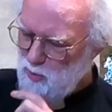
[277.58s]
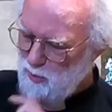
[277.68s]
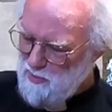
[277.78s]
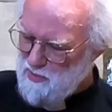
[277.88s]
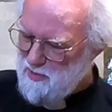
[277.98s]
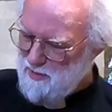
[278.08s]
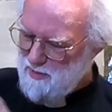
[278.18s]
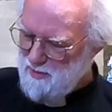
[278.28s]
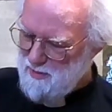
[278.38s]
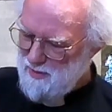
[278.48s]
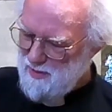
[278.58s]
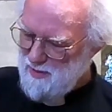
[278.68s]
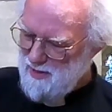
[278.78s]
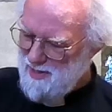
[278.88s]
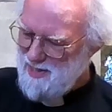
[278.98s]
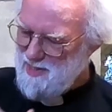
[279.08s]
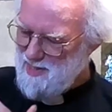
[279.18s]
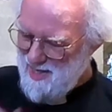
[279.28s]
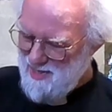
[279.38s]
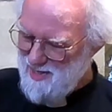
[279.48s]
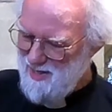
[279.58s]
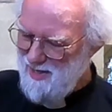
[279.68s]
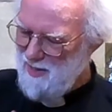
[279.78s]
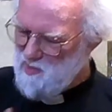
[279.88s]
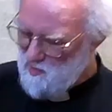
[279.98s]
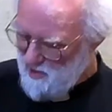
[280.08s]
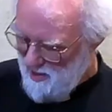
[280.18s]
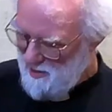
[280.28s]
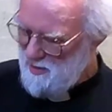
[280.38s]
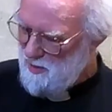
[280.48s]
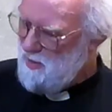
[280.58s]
almost an intent listening